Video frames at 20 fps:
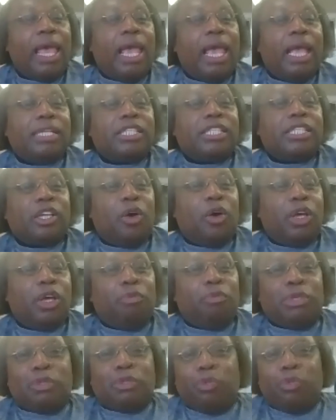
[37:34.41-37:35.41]
And so
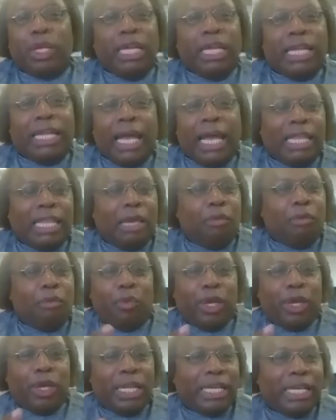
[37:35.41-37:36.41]
it was really nice. They
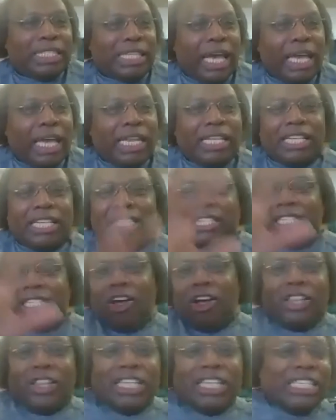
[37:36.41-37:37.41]
were really excited to
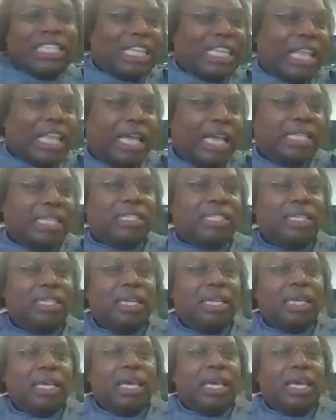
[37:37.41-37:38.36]
see all these lights.